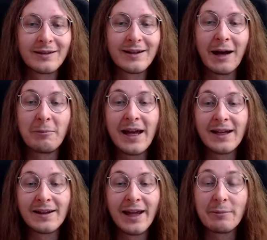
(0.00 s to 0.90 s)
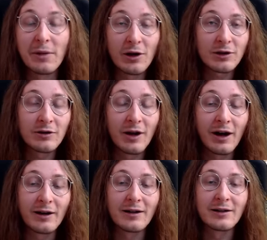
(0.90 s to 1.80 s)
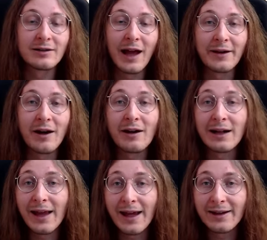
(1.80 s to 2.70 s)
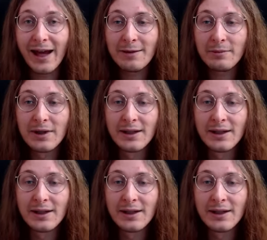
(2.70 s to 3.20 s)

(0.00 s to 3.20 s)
have played the game a lot are at end game,